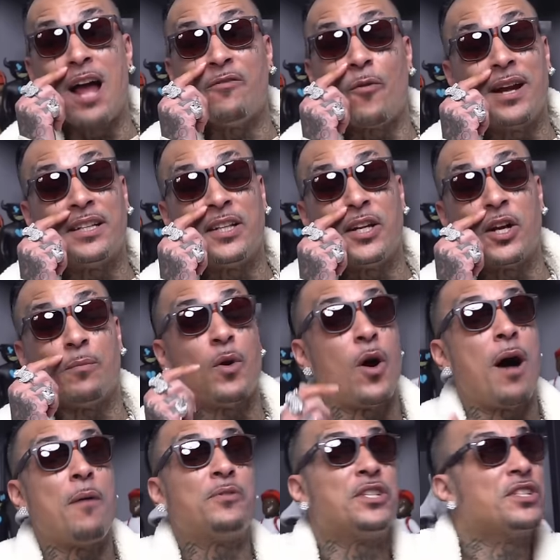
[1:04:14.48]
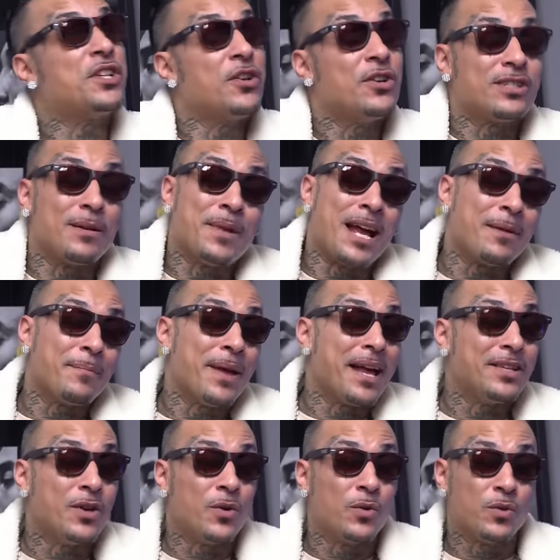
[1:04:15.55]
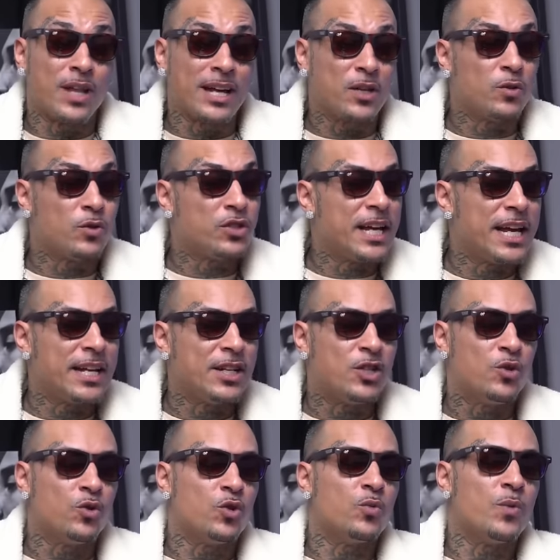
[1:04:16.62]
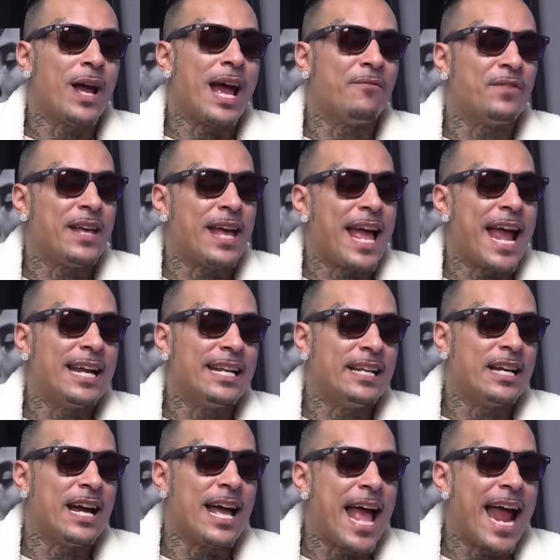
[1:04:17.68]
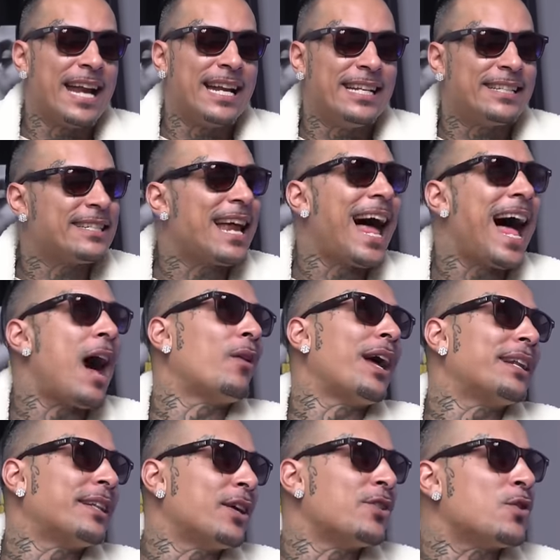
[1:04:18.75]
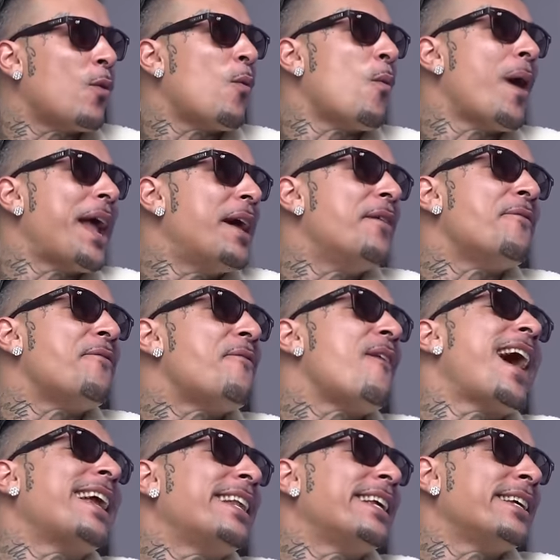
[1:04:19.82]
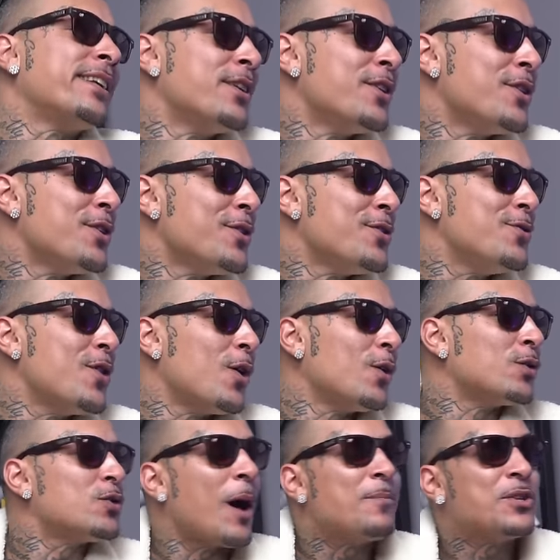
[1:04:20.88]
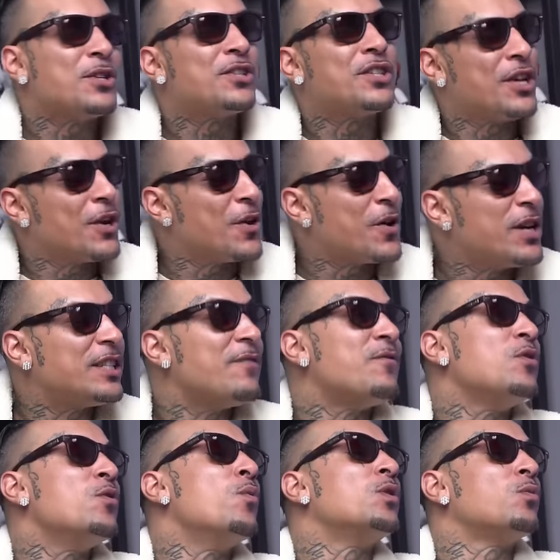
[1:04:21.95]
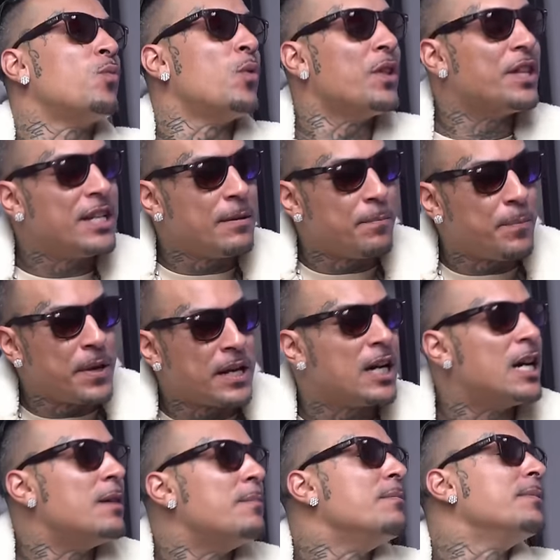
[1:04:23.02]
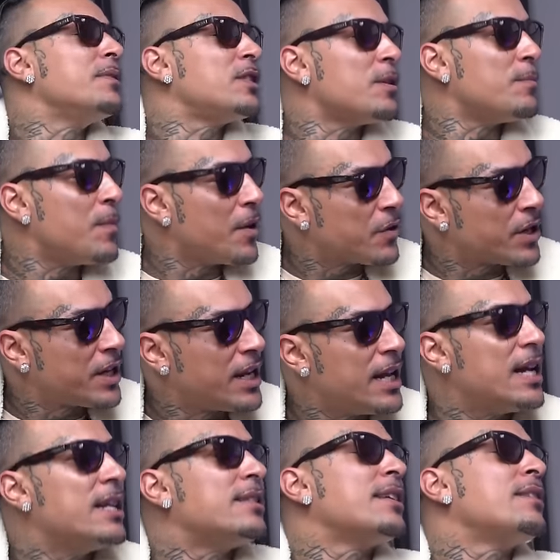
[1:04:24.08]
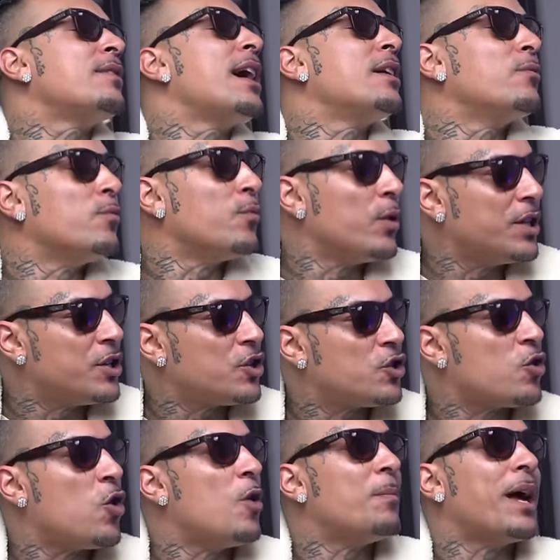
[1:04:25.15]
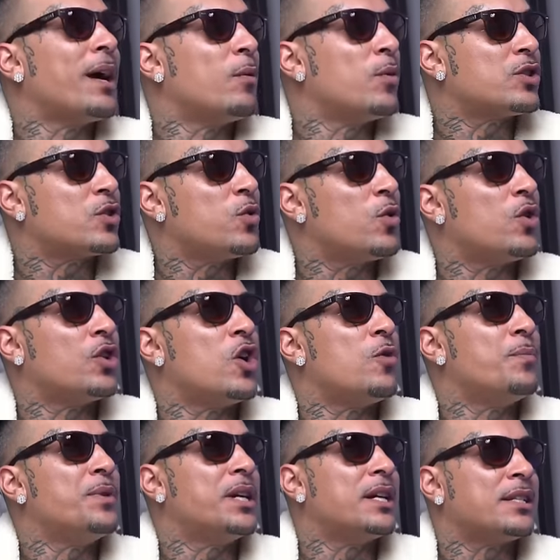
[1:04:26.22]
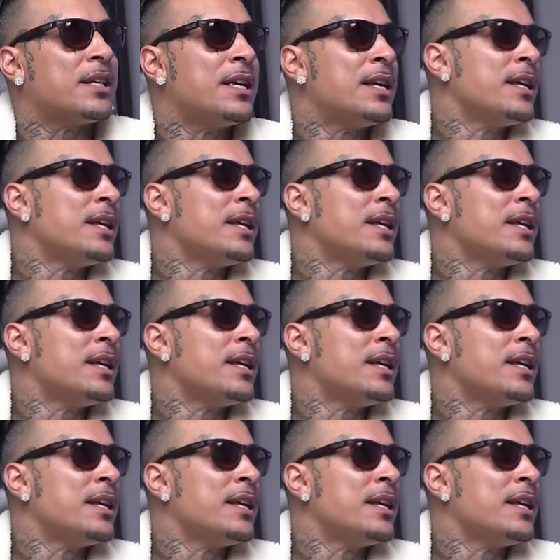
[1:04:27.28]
right there, bro. I was just curious. I'm like, man, yo, like you said, you do have the Haney, a Haney style. Like there's a way of fighting. You know, so I'm Absolutely. just curious if you was willing to pick up some other kids and Absolutely. Like, really show them like what's going on because